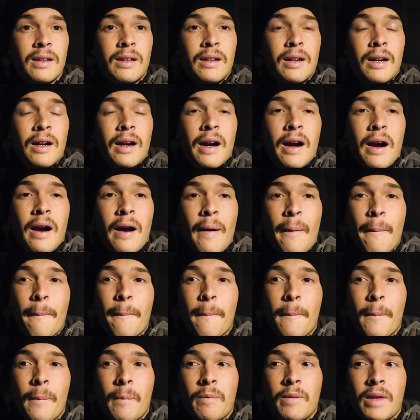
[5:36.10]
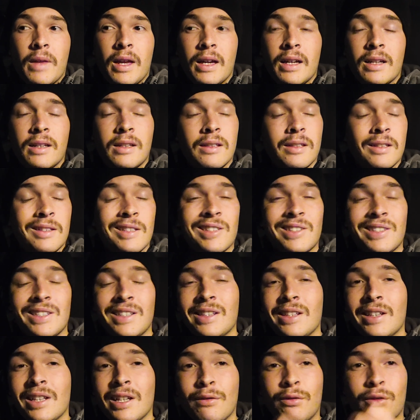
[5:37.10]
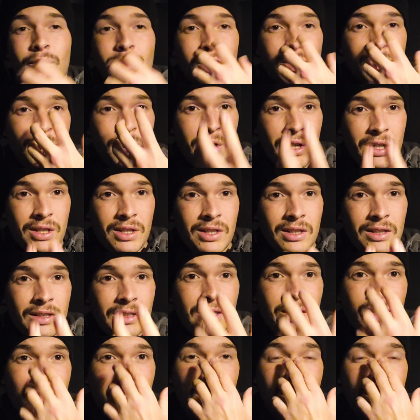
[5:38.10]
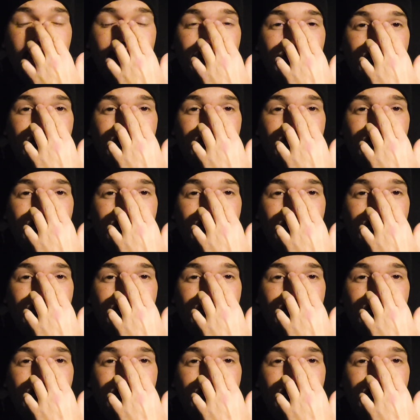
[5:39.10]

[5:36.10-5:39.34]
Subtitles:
And to see the level of expression that